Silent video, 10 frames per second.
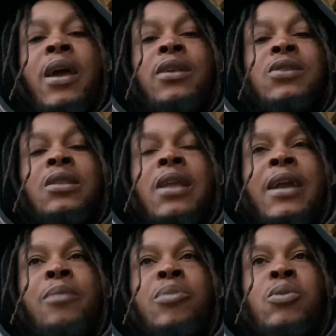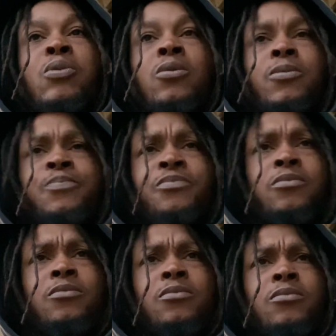And there's a lot of people
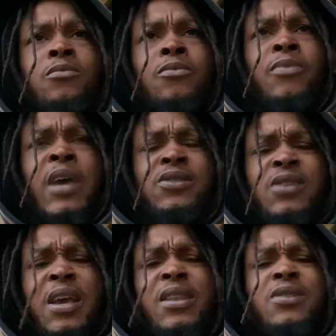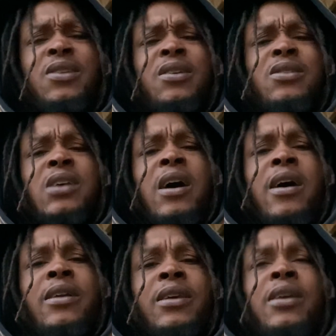that say they sick and
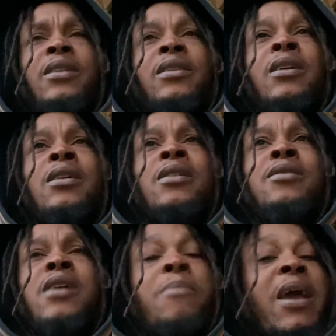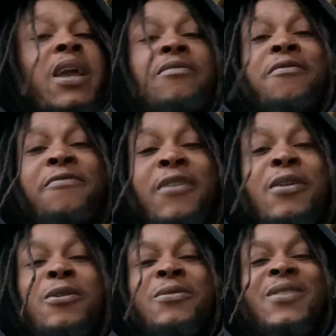tired, and they may even
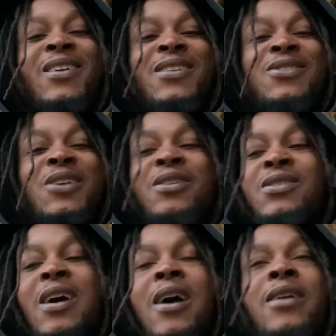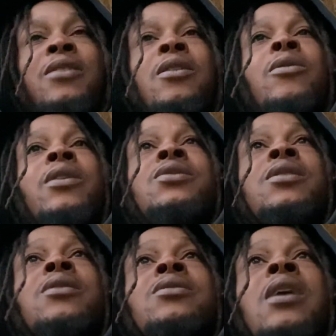feel sick and tired and know they're
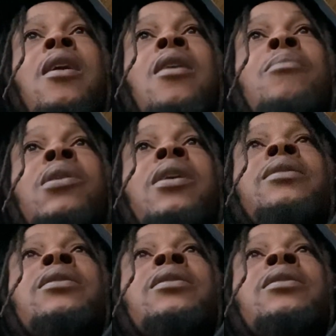sick and tired, but